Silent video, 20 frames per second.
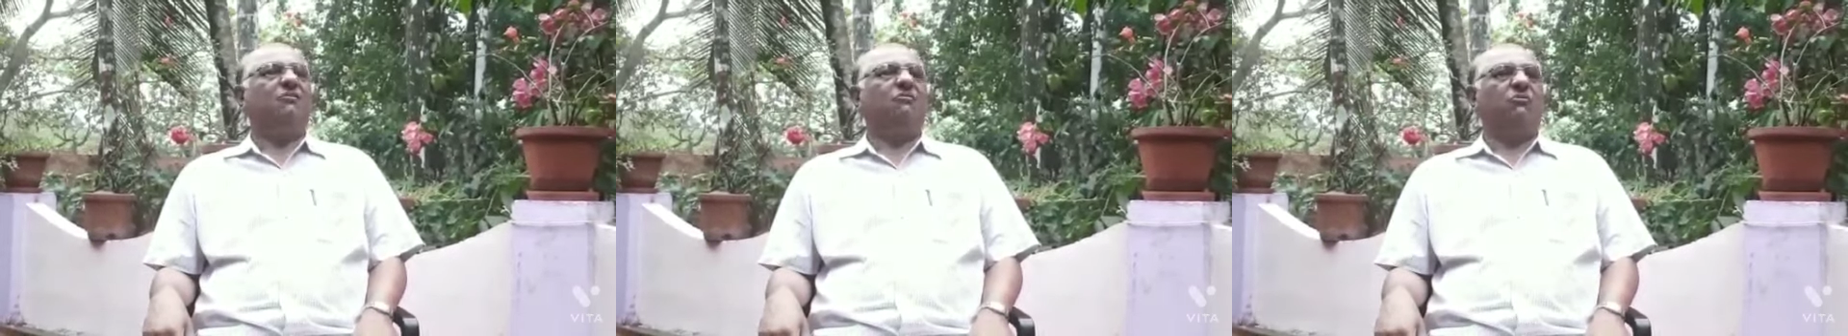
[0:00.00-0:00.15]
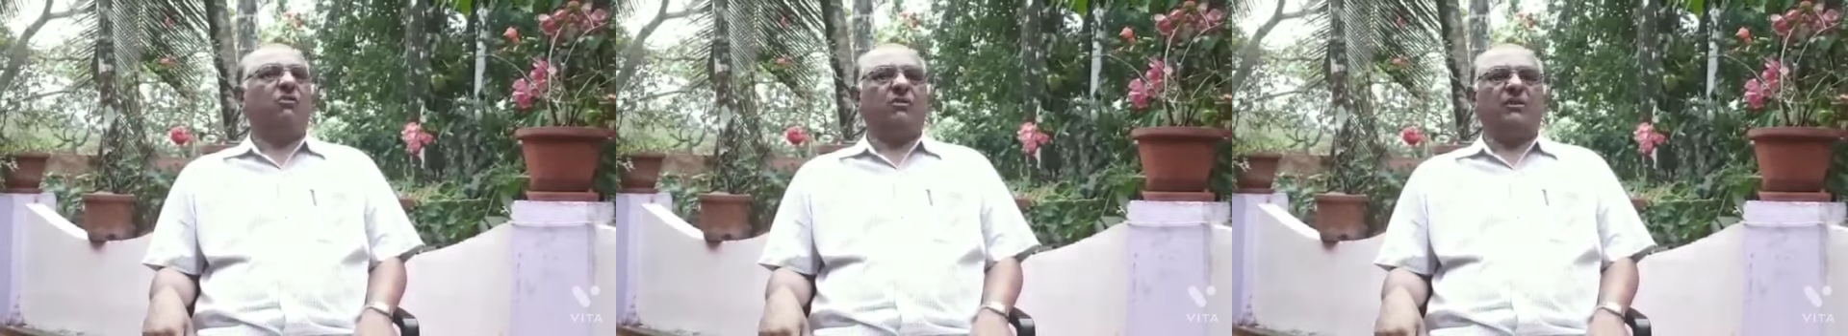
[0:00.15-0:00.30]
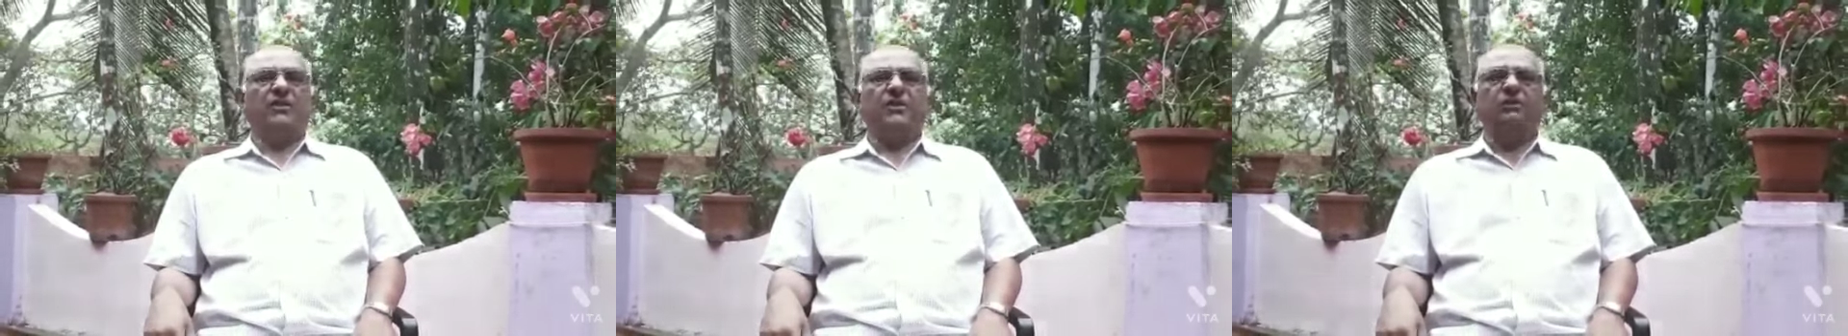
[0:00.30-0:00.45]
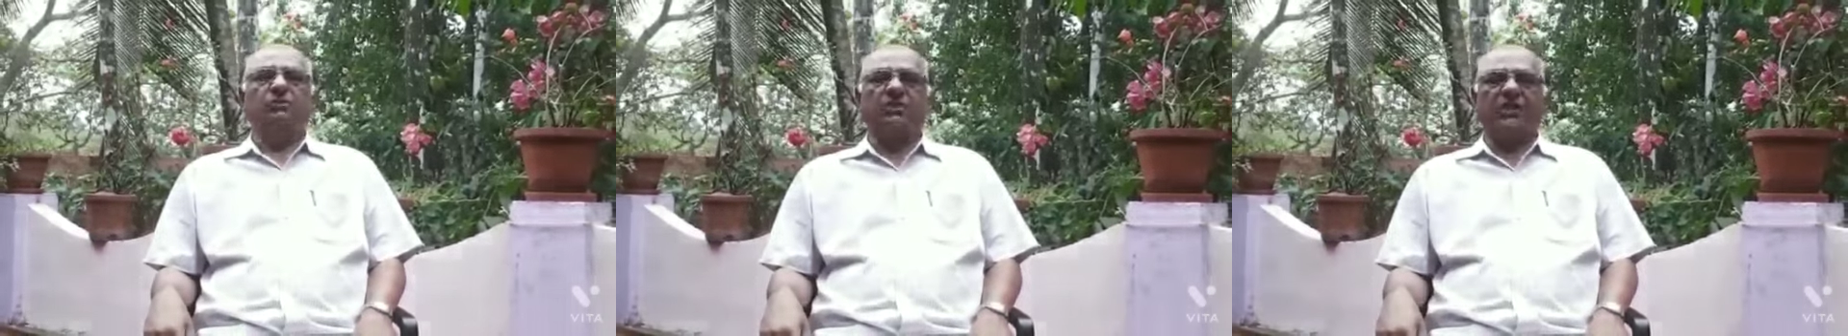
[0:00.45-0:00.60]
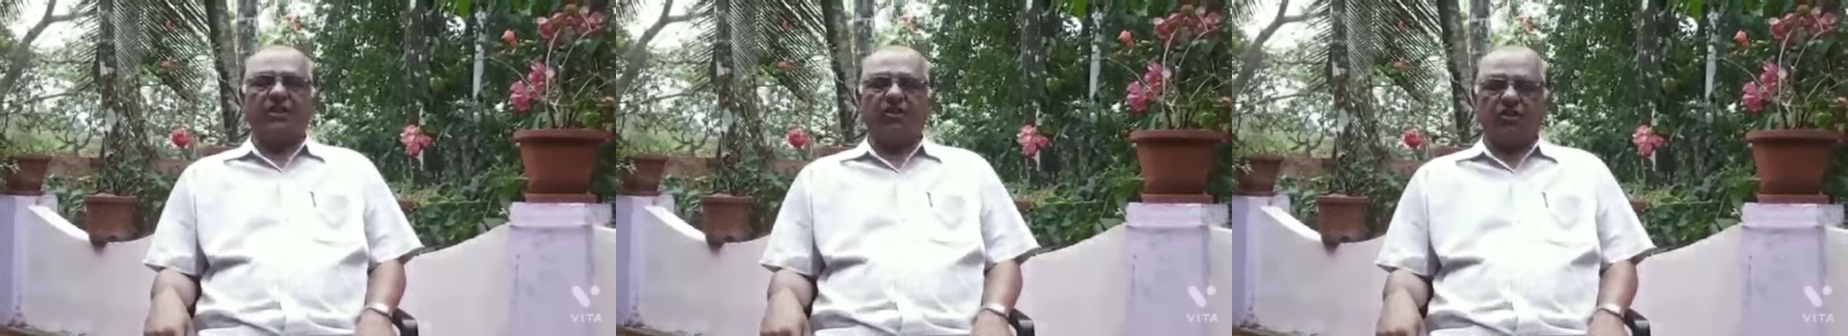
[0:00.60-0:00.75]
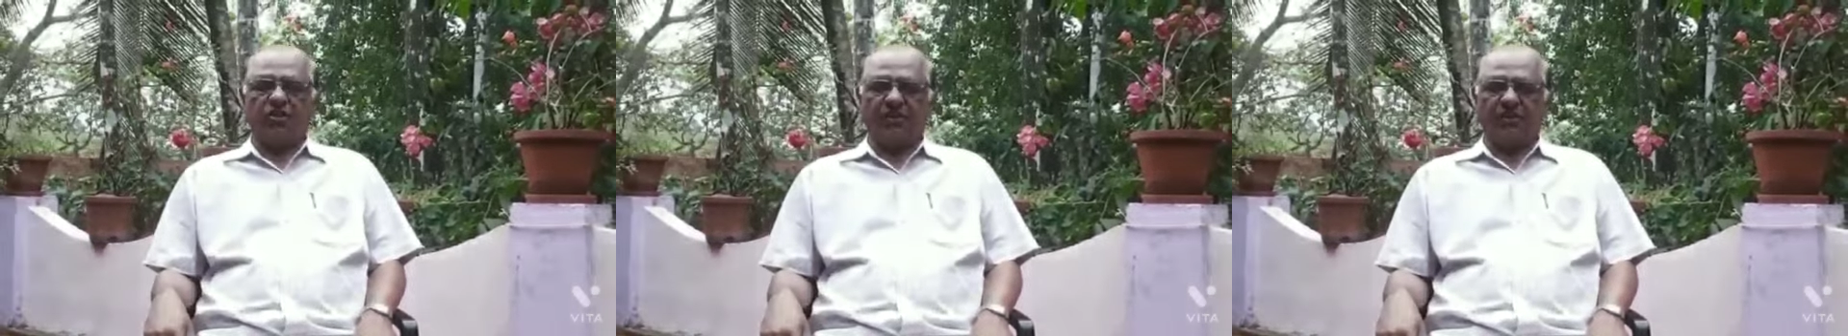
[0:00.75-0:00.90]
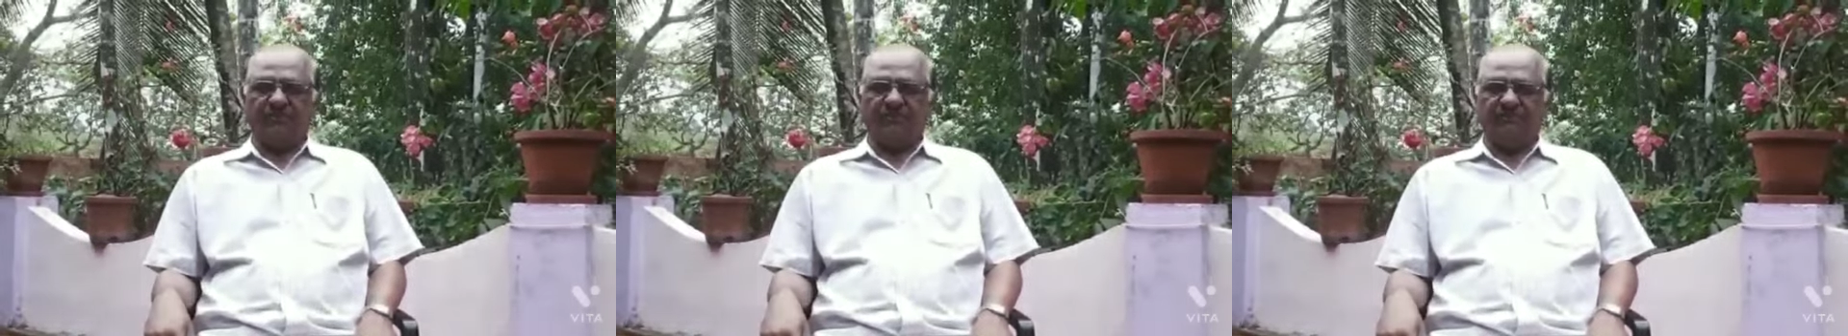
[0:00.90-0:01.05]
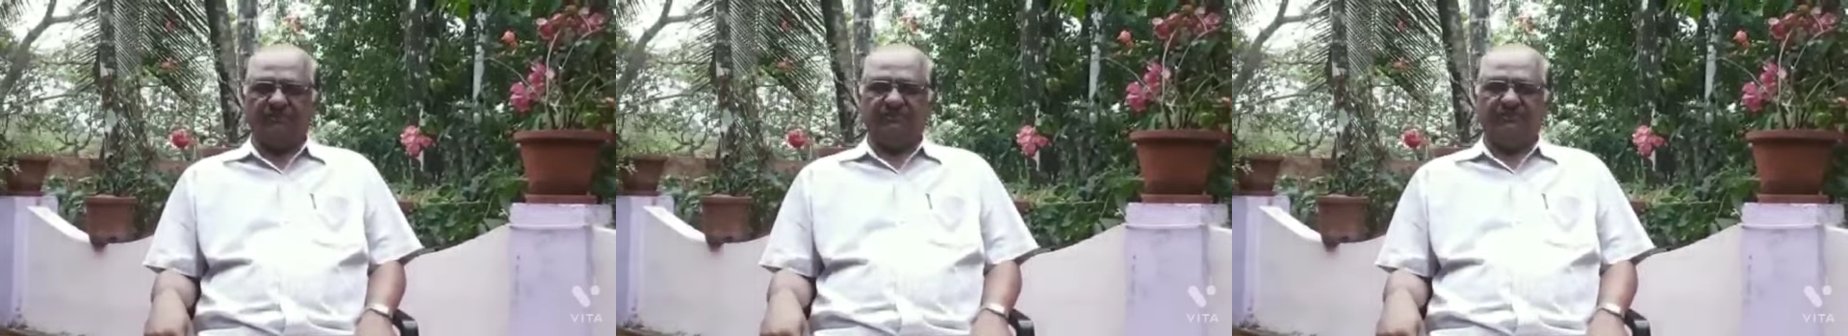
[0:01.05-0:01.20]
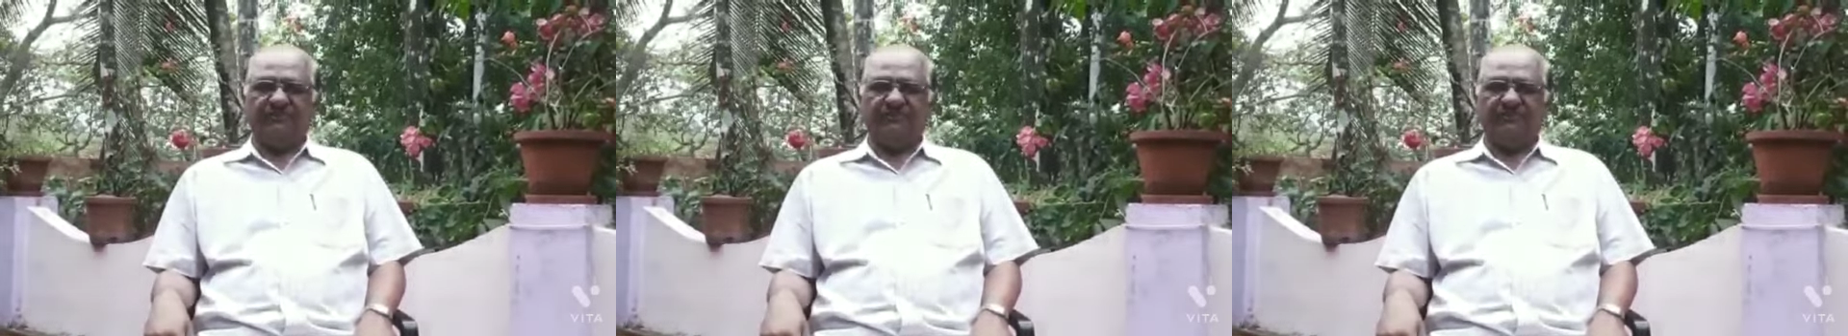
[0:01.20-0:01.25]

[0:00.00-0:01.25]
for the new session,